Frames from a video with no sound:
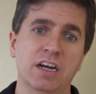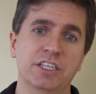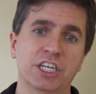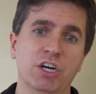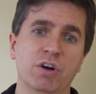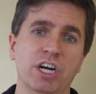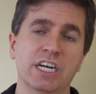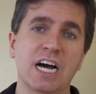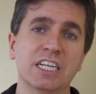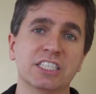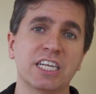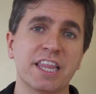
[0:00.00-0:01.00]
You know,
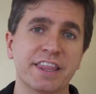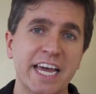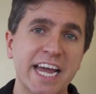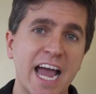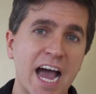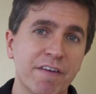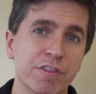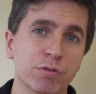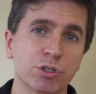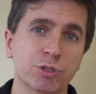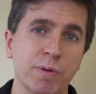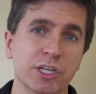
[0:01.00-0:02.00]
acknowledge that they have the
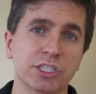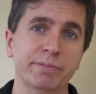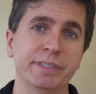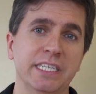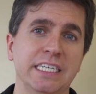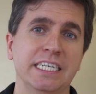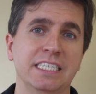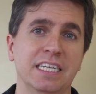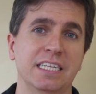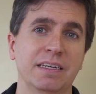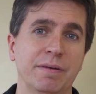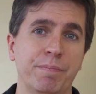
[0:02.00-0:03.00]
responsibility
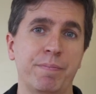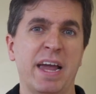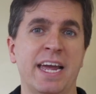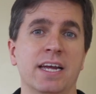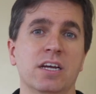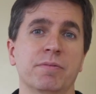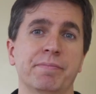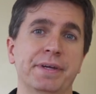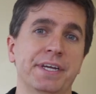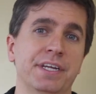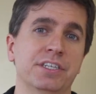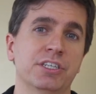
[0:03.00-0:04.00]
to the bank and
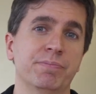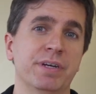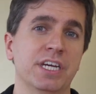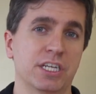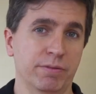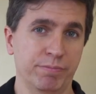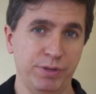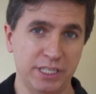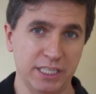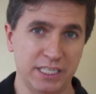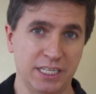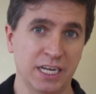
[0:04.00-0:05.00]
to be
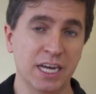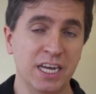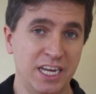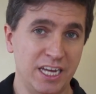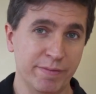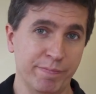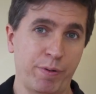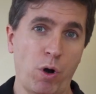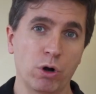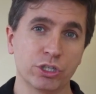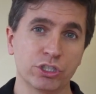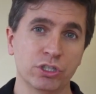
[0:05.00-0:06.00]
completely
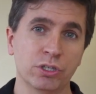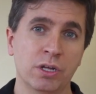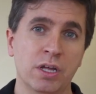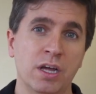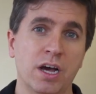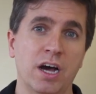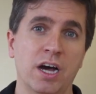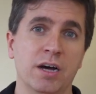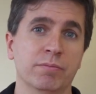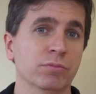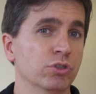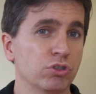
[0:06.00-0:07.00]
impartial.
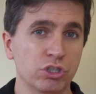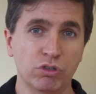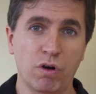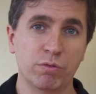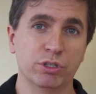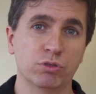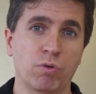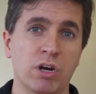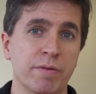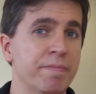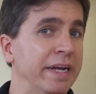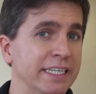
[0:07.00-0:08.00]
So you always
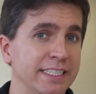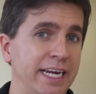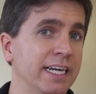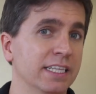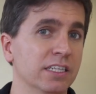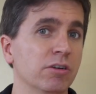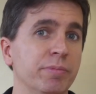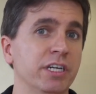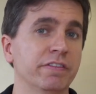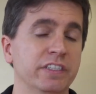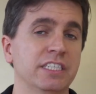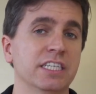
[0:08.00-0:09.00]
want to maintain a little bit
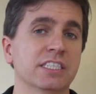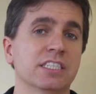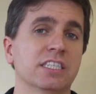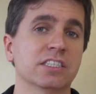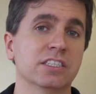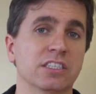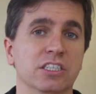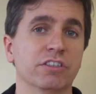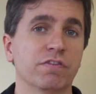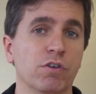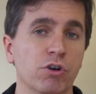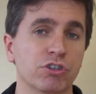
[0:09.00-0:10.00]
of a distance and
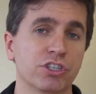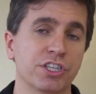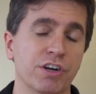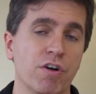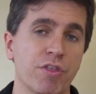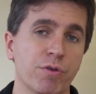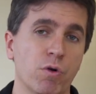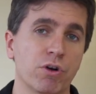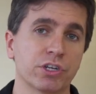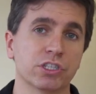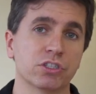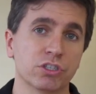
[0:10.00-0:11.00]
defer to their
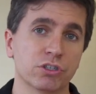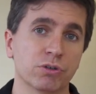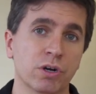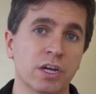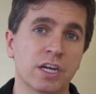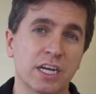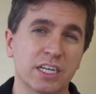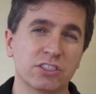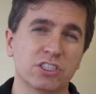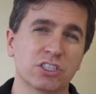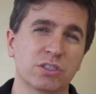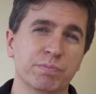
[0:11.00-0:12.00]
authority too. It
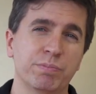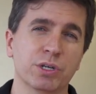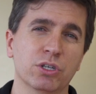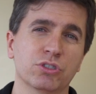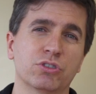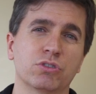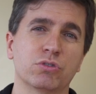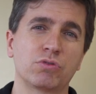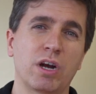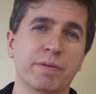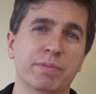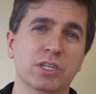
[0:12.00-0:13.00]
just builds
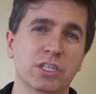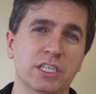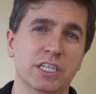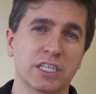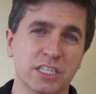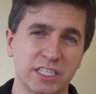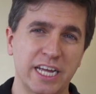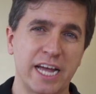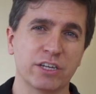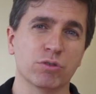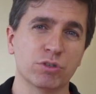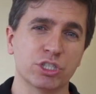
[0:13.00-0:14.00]
credibility and
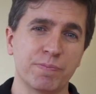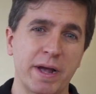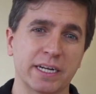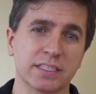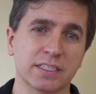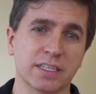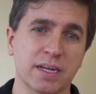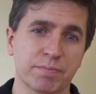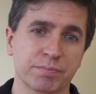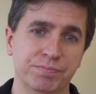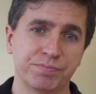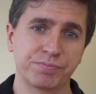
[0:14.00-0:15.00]
that you're respecting them.
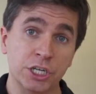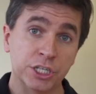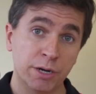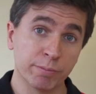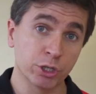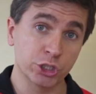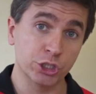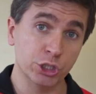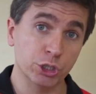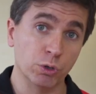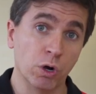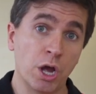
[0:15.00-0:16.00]
Number
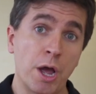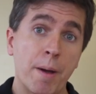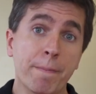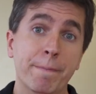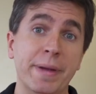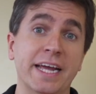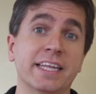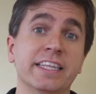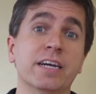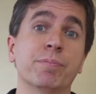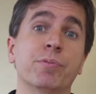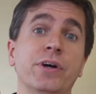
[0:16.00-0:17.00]
2, make
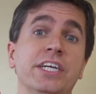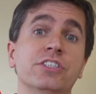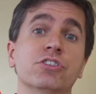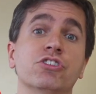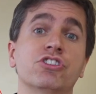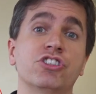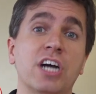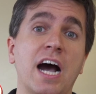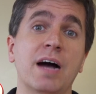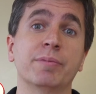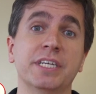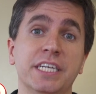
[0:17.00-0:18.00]
the appraiser's
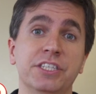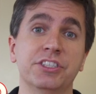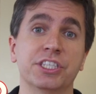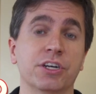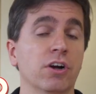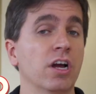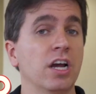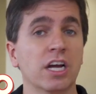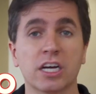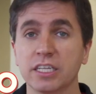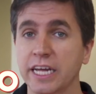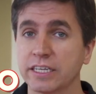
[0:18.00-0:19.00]
job easier.
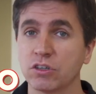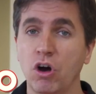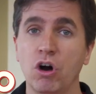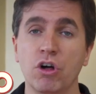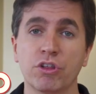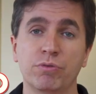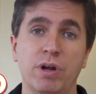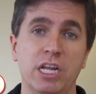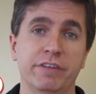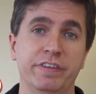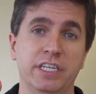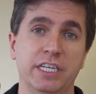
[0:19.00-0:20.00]
Collect all the
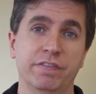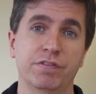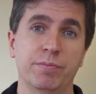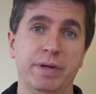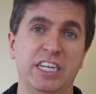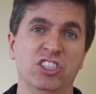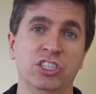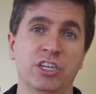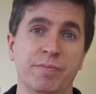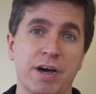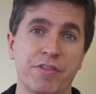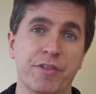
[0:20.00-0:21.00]
relevant information
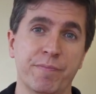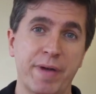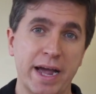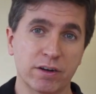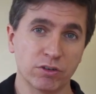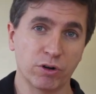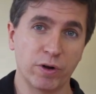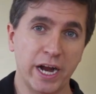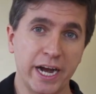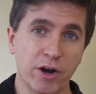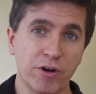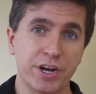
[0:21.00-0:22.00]
about the macro
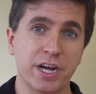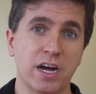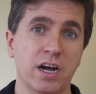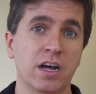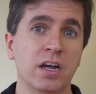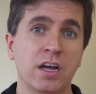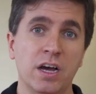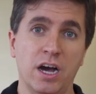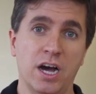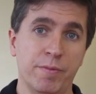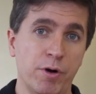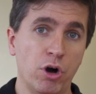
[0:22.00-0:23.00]
area,
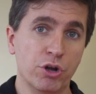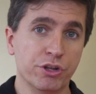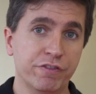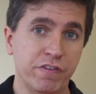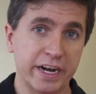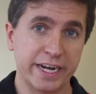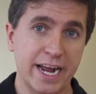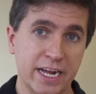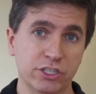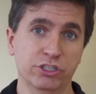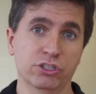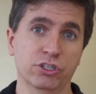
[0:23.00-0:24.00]
all the
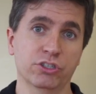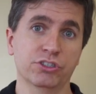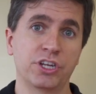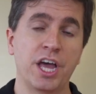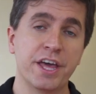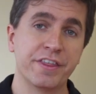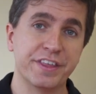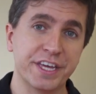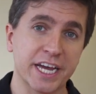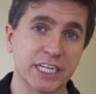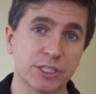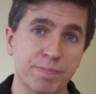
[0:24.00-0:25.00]
financials, the
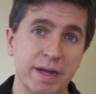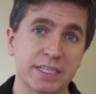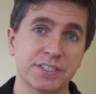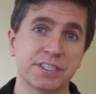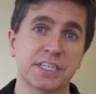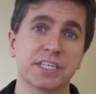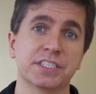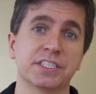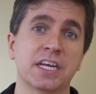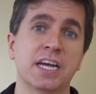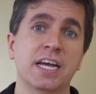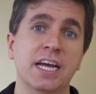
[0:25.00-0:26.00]
expenses,
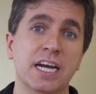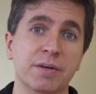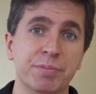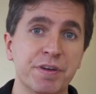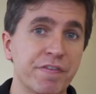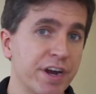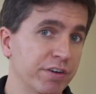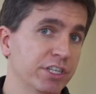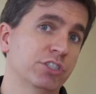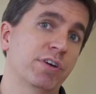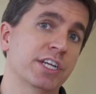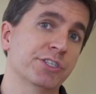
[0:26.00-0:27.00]
and be very
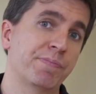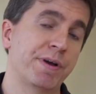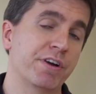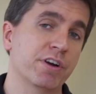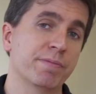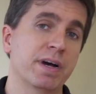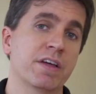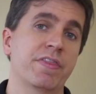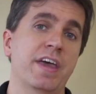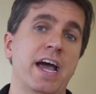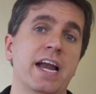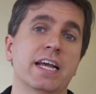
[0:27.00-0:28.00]
transparent about
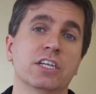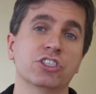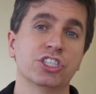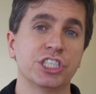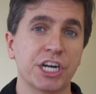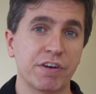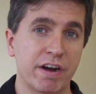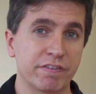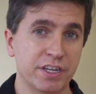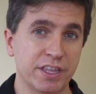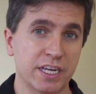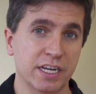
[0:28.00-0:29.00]
that and share
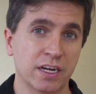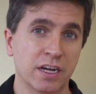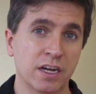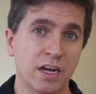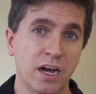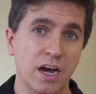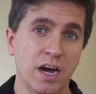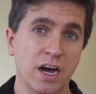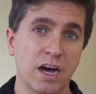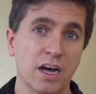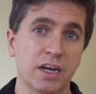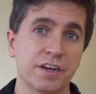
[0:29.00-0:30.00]
everything
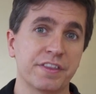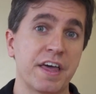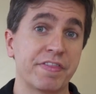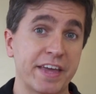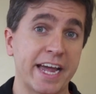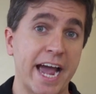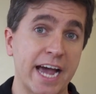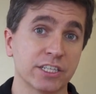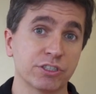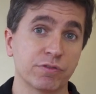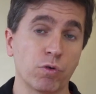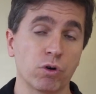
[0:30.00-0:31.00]
that they
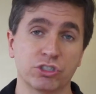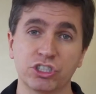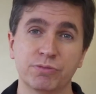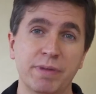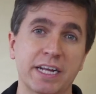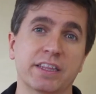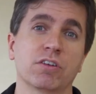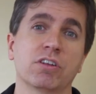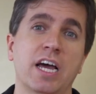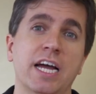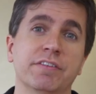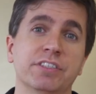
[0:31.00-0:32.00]
ask for. Just make their
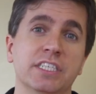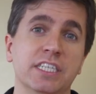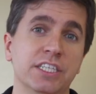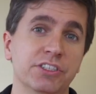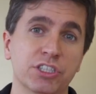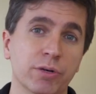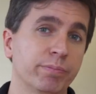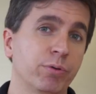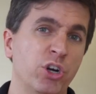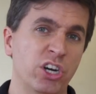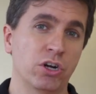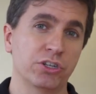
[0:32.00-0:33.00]
lives easier,
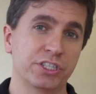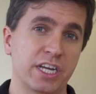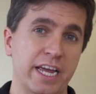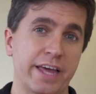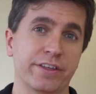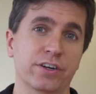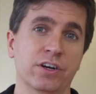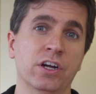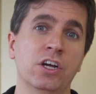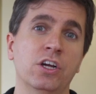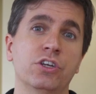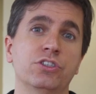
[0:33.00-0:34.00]
put it all together
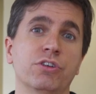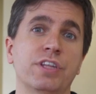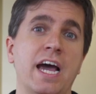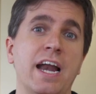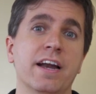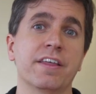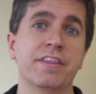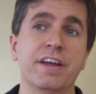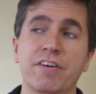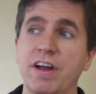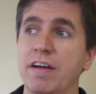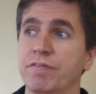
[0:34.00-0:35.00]
so that
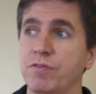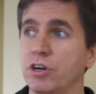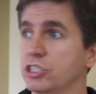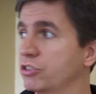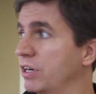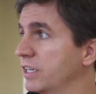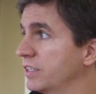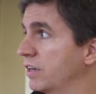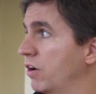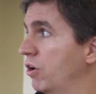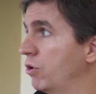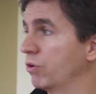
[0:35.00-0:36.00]
they're not frustrated
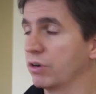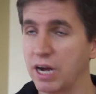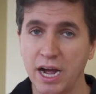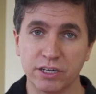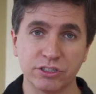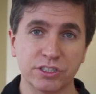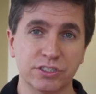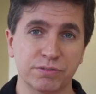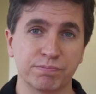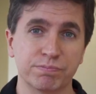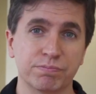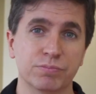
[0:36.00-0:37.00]
that, oh gosh,
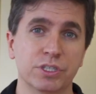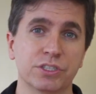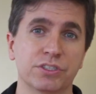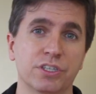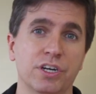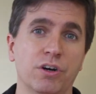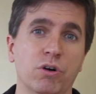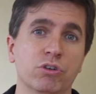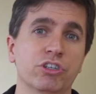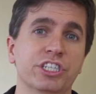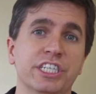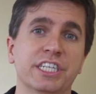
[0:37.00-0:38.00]
this
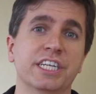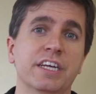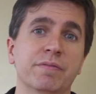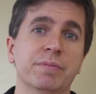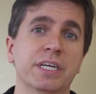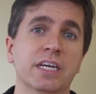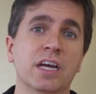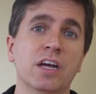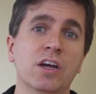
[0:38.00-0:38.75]
owner didn't give me